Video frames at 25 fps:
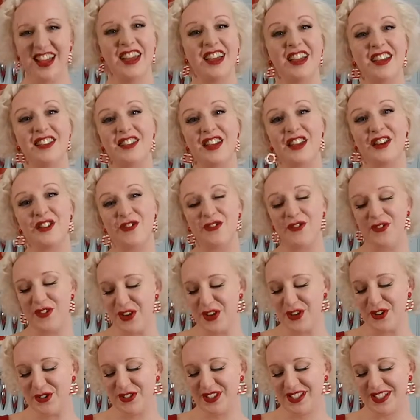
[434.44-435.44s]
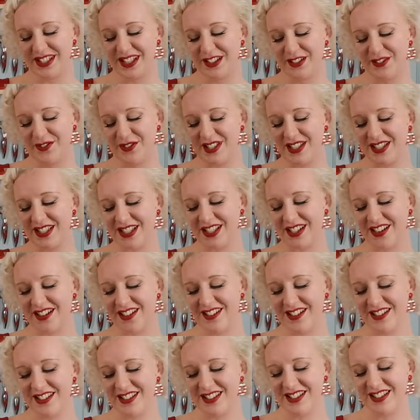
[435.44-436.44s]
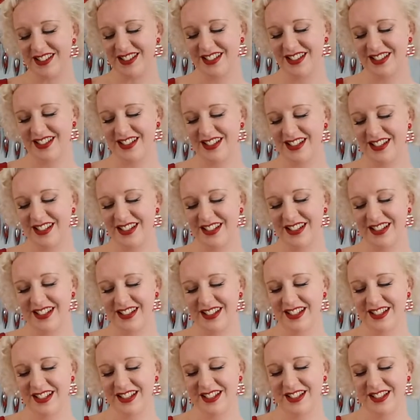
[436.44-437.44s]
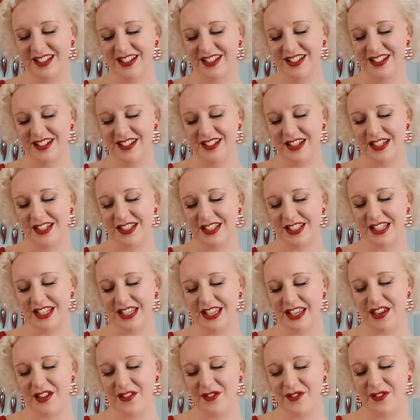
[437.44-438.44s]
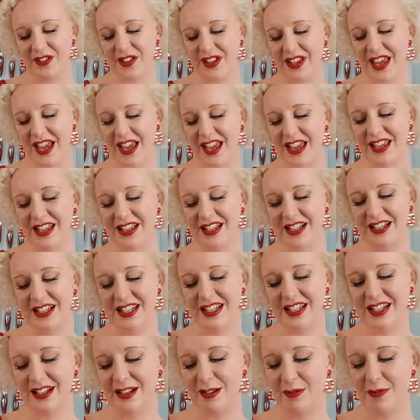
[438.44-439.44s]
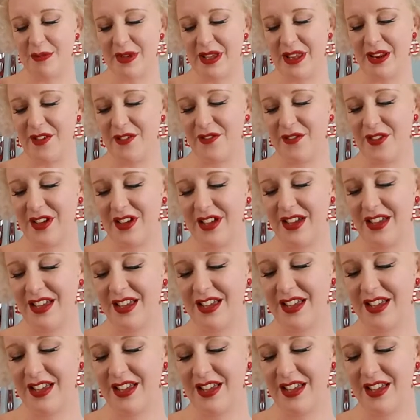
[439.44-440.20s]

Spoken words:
And then a few silver stars, just to give the cake a little bit of a